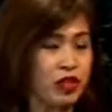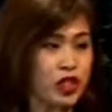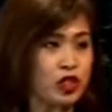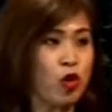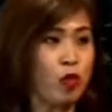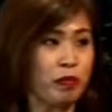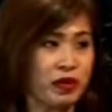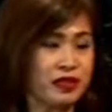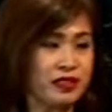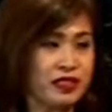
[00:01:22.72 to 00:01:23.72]
largest home
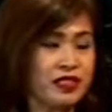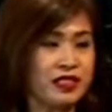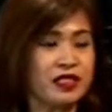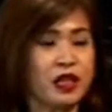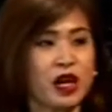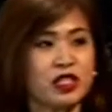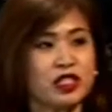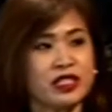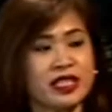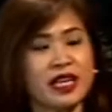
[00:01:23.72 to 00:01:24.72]
builder in the
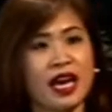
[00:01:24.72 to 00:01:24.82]
country.